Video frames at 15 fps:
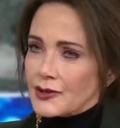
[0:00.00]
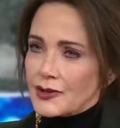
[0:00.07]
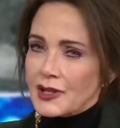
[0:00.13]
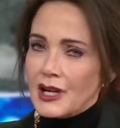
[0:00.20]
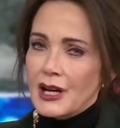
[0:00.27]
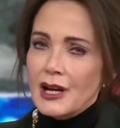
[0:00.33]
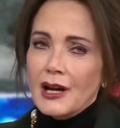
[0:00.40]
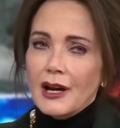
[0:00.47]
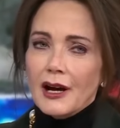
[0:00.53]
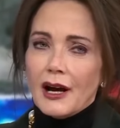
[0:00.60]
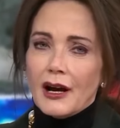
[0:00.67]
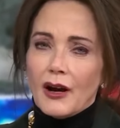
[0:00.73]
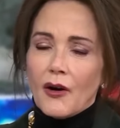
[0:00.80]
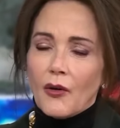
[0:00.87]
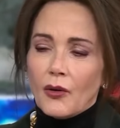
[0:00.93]
This
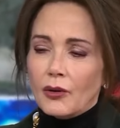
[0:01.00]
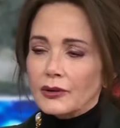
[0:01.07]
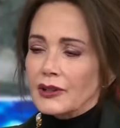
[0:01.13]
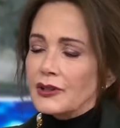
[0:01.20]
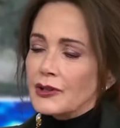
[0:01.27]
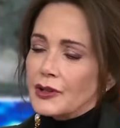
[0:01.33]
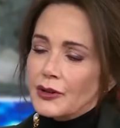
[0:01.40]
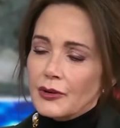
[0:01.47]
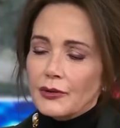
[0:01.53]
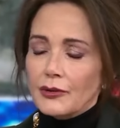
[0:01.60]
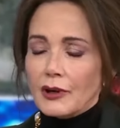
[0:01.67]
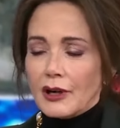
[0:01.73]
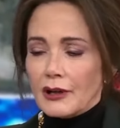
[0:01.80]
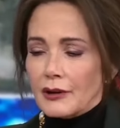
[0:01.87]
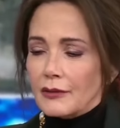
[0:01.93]
outfit was more about
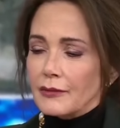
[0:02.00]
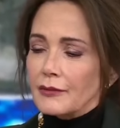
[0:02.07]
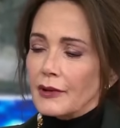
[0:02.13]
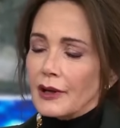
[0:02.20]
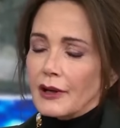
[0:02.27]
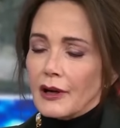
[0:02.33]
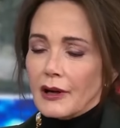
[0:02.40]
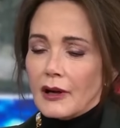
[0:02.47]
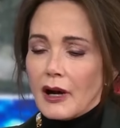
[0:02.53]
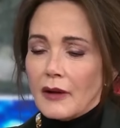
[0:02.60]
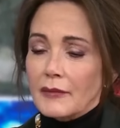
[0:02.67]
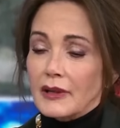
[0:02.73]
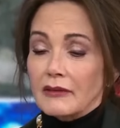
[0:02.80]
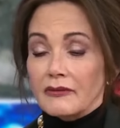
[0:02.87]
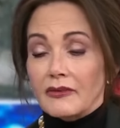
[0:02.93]
agility and
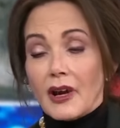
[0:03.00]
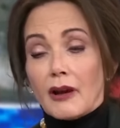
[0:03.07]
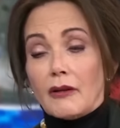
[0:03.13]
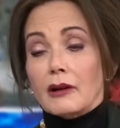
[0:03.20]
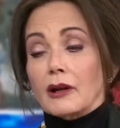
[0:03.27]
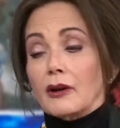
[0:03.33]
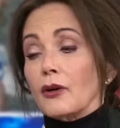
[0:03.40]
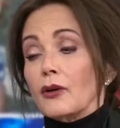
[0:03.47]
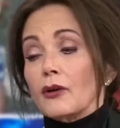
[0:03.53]
balance than fighting,